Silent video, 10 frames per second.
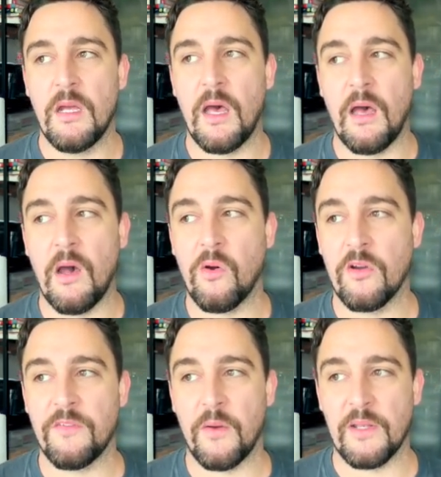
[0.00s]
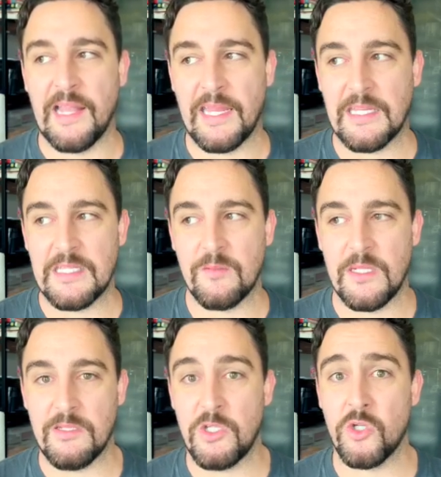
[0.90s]
or if I would like it to
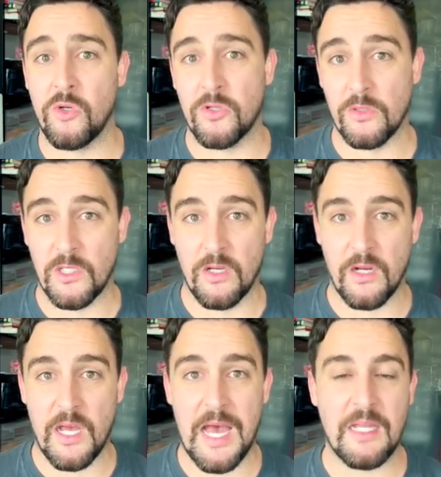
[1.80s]
be shorter or longer.